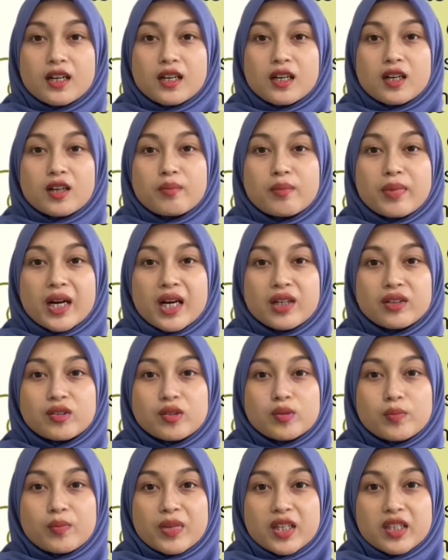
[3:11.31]
about
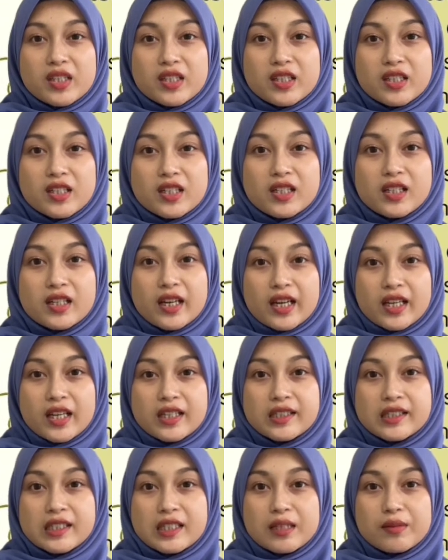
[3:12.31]
spatial
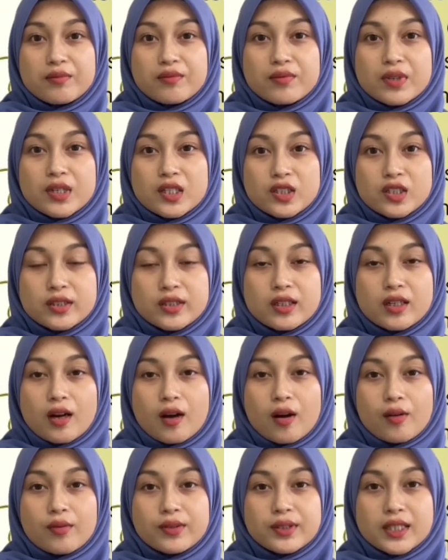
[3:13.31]
and deep variation
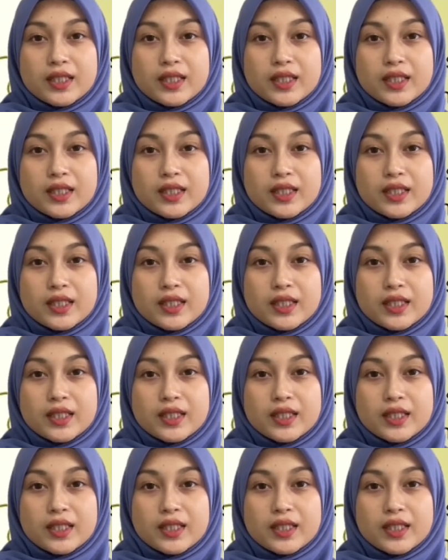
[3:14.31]
of